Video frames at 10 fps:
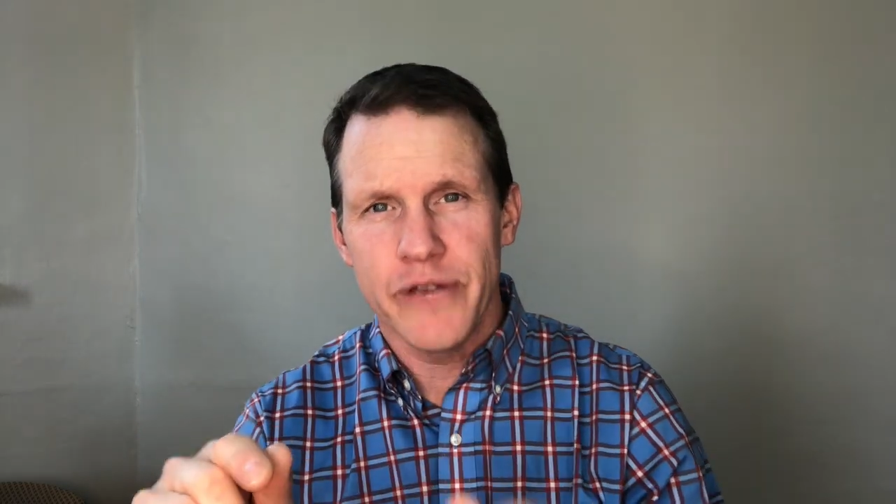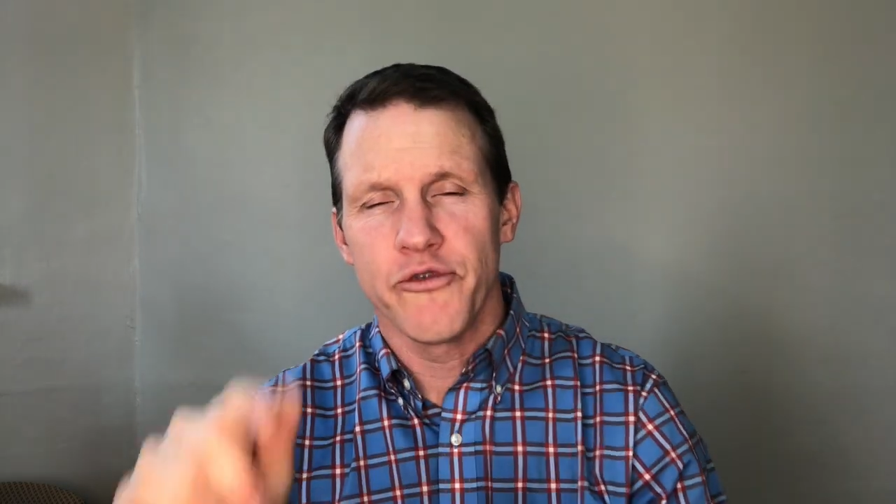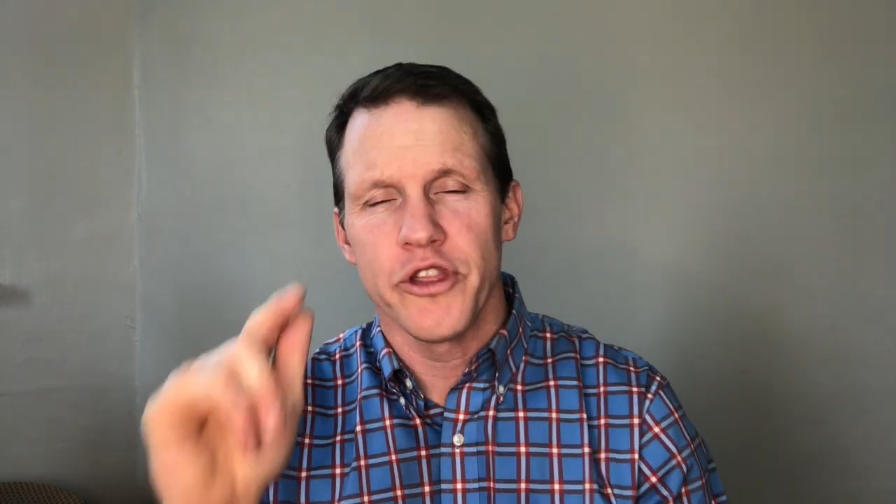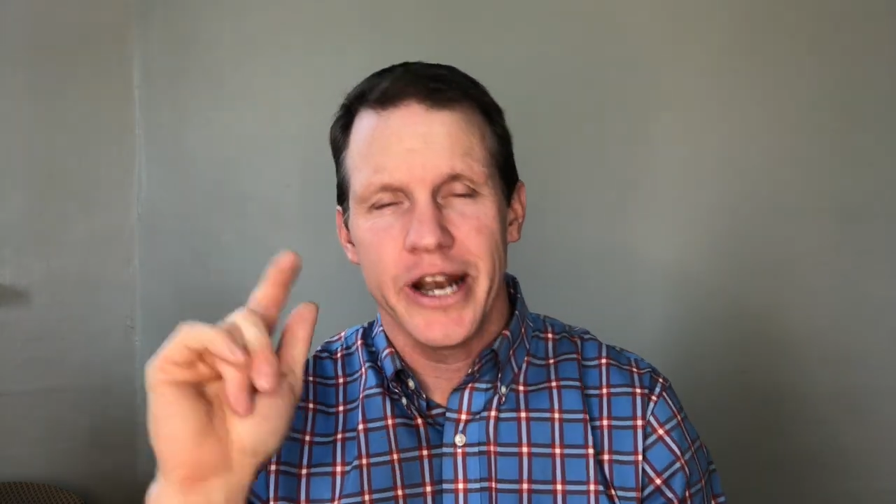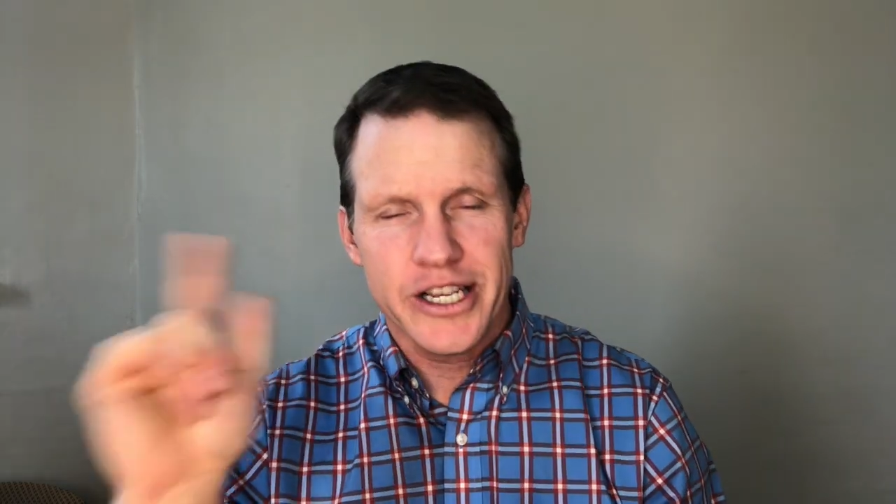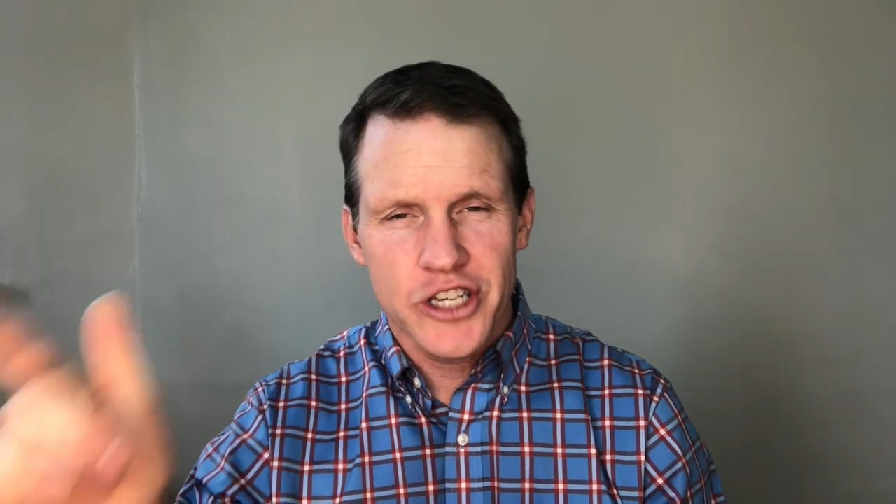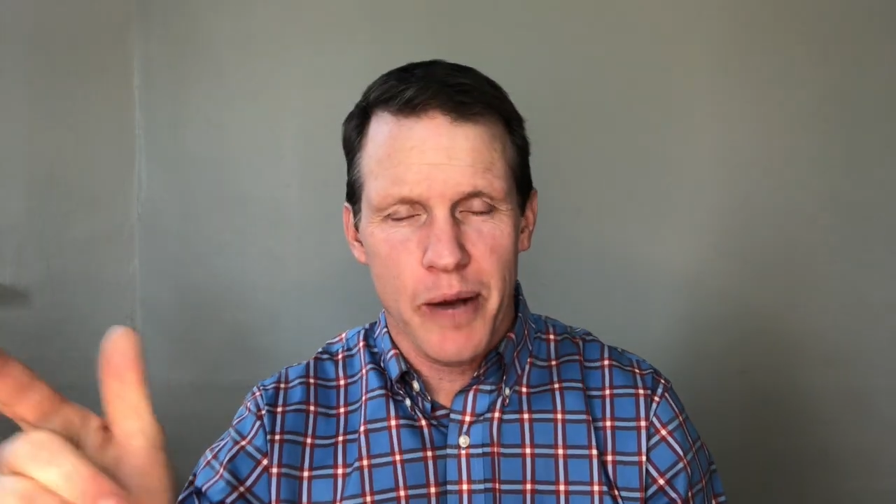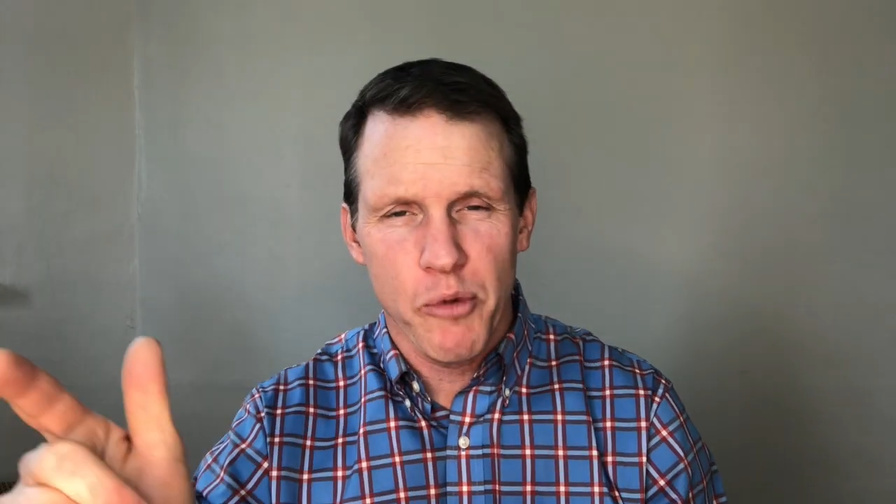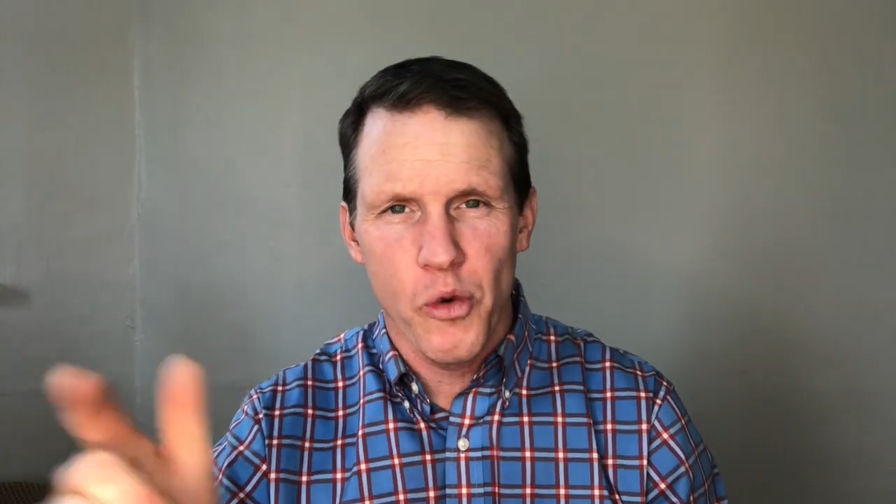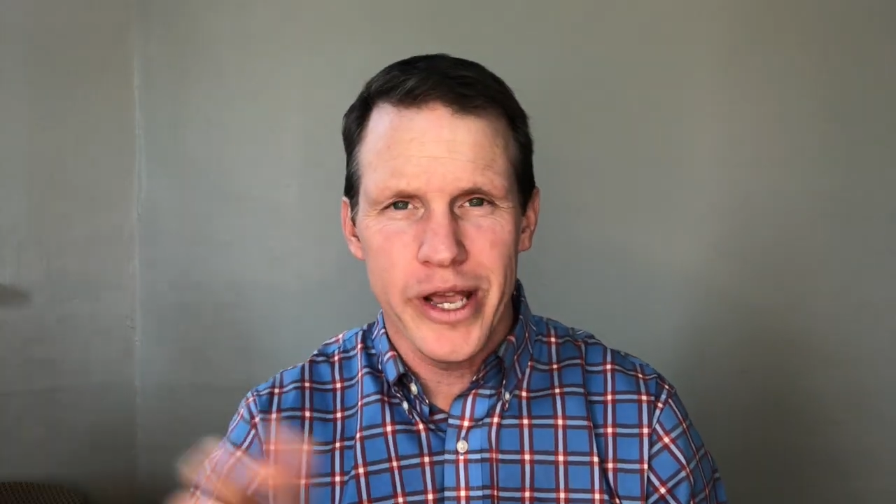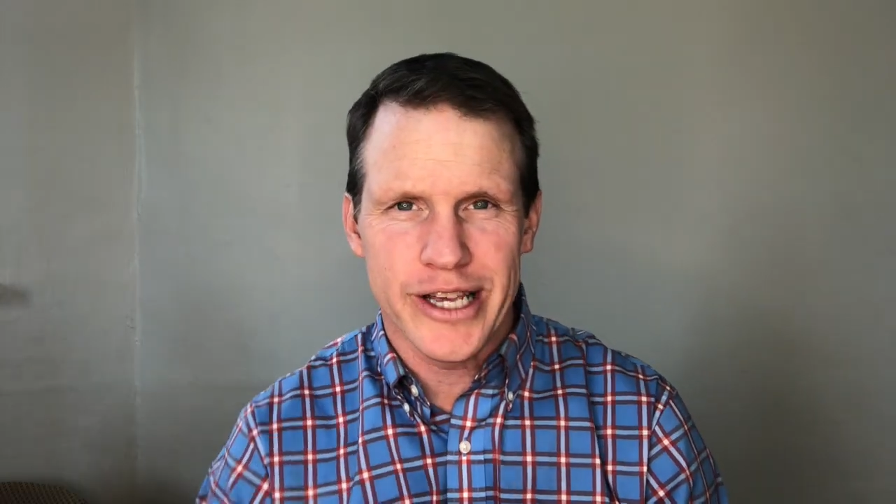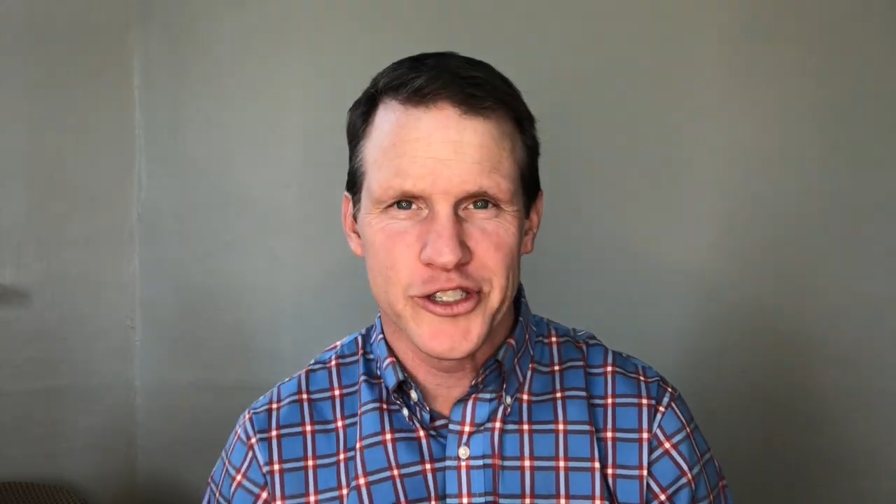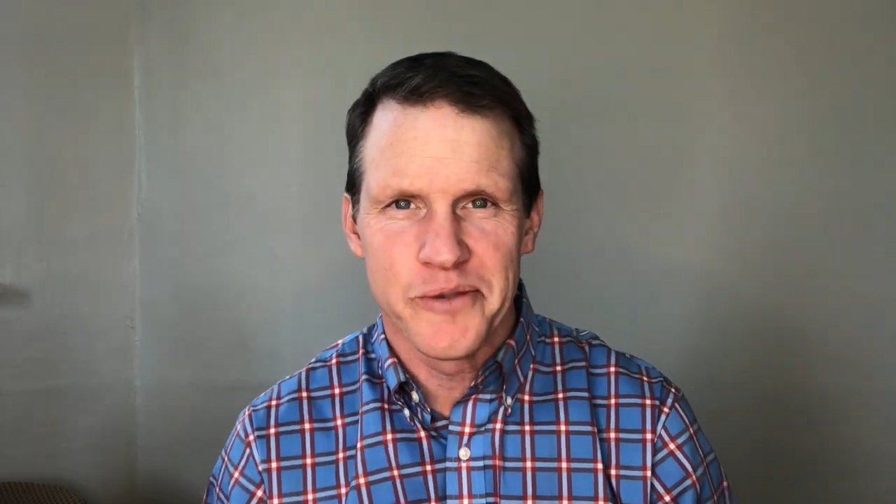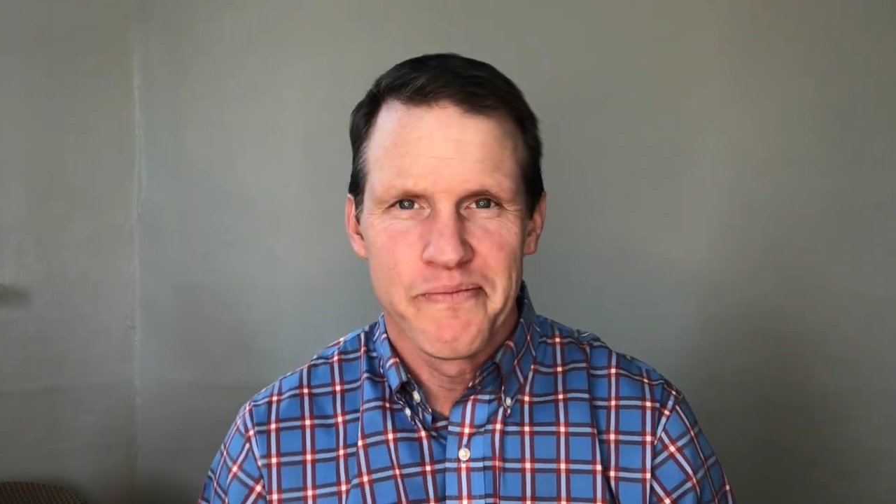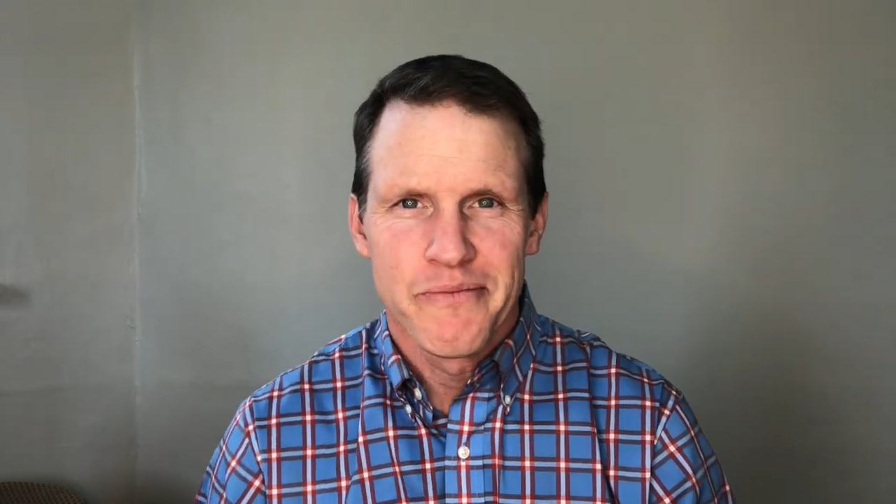for the next couple weeks.